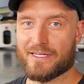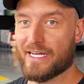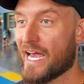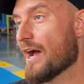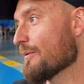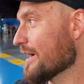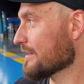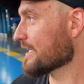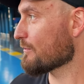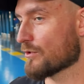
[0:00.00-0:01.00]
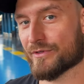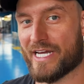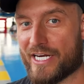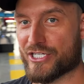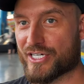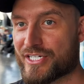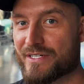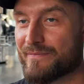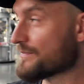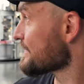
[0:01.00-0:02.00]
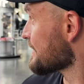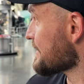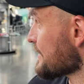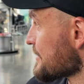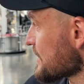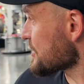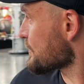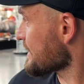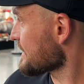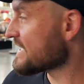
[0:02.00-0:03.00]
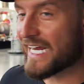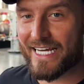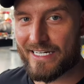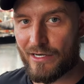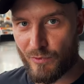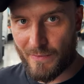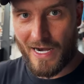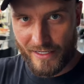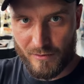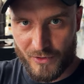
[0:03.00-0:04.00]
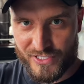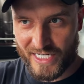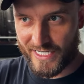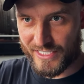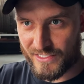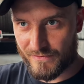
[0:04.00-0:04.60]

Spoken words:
Yeah, well, they won't catch us. Let's quickly take it and remodel Mercedes.